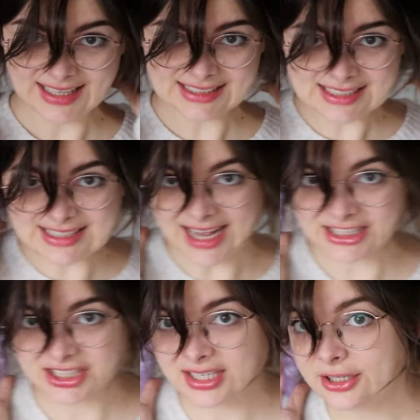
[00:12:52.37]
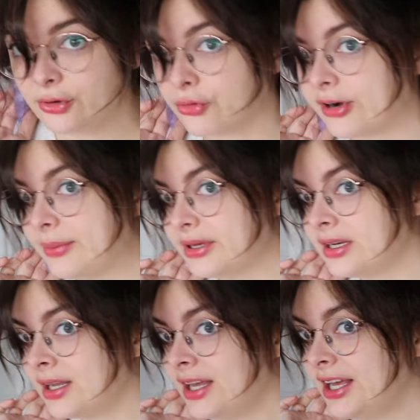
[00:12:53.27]
is attached a little
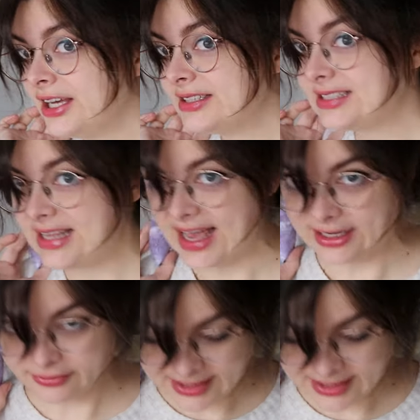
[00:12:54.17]
ribbon to the end of